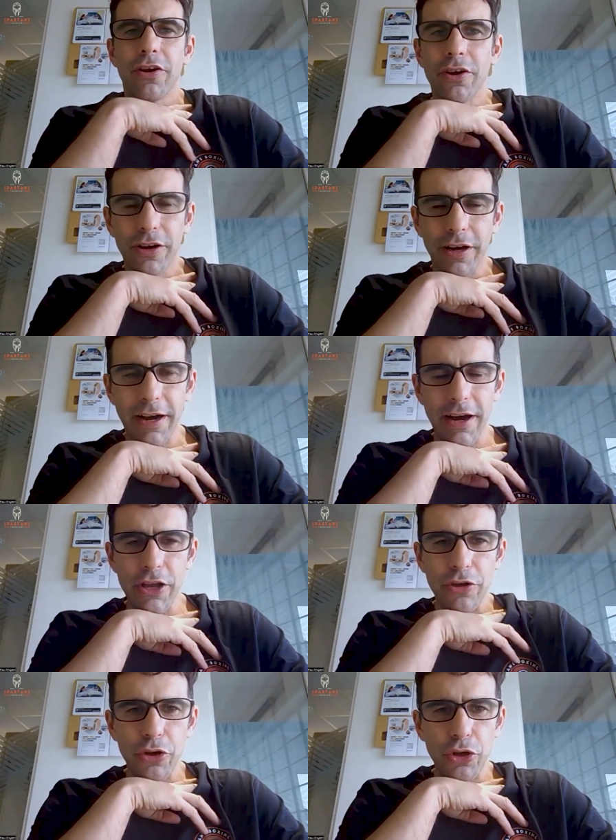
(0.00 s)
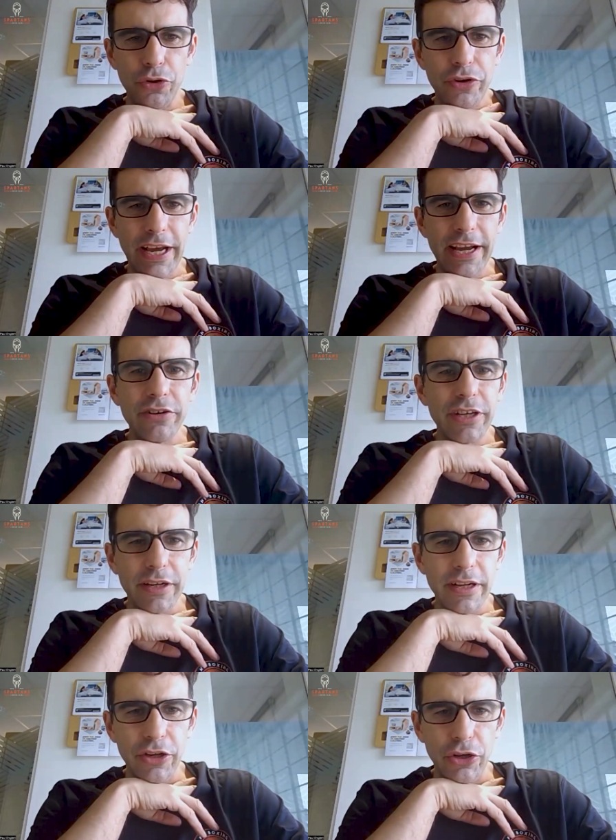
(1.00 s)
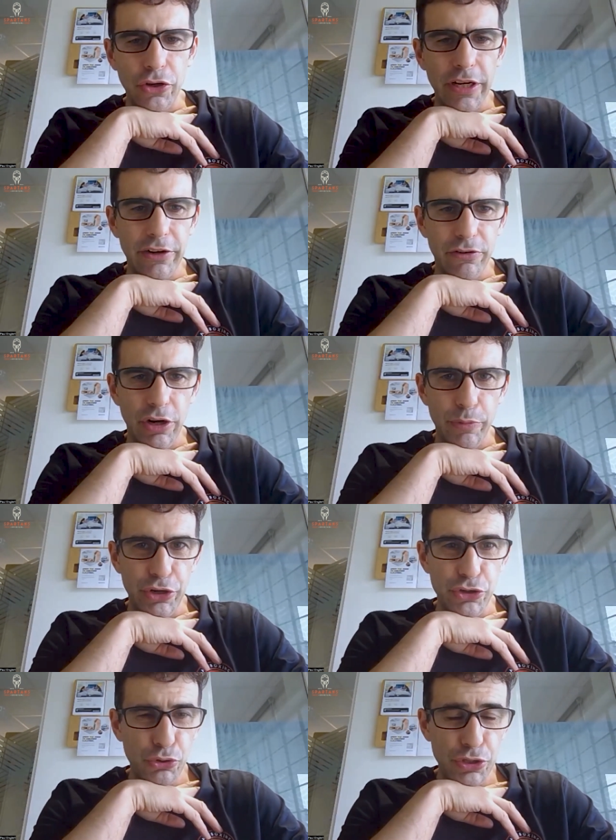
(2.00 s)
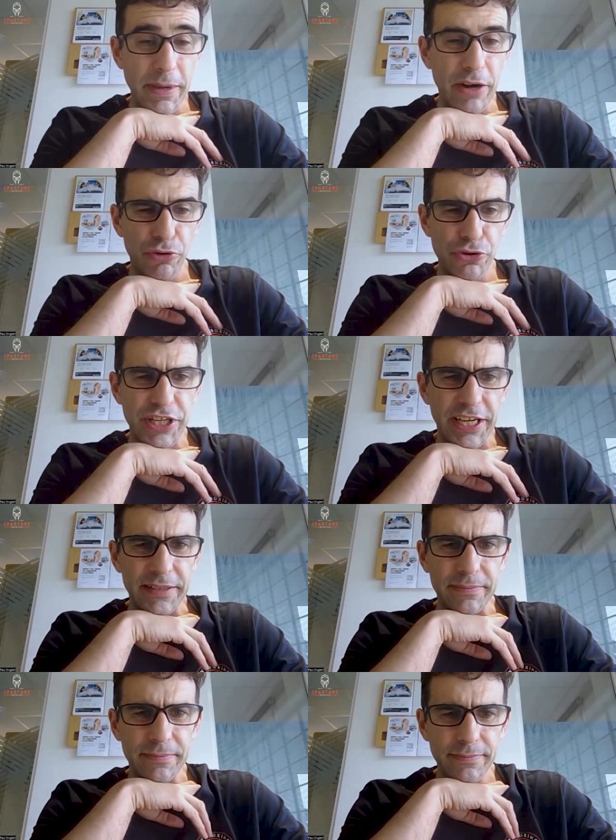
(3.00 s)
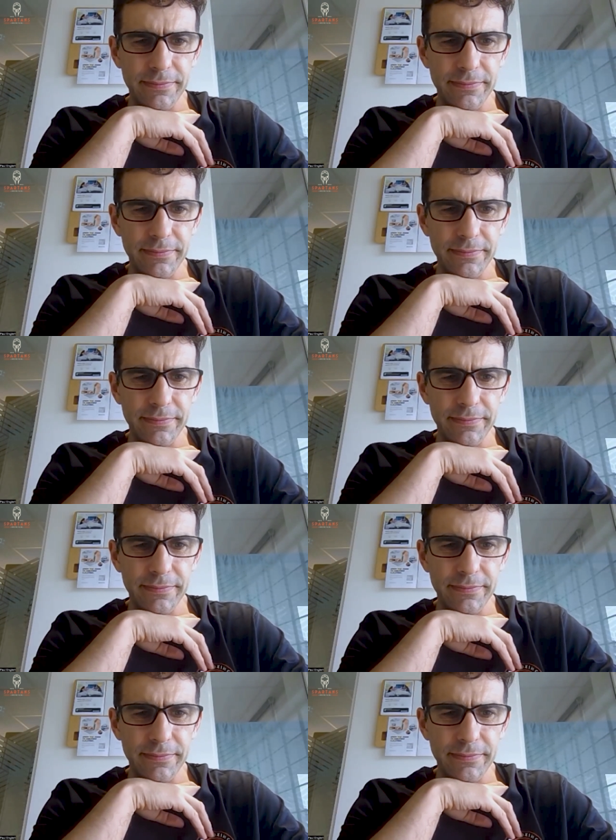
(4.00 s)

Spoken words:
Look, you nailed it earlier on when you talked about routine.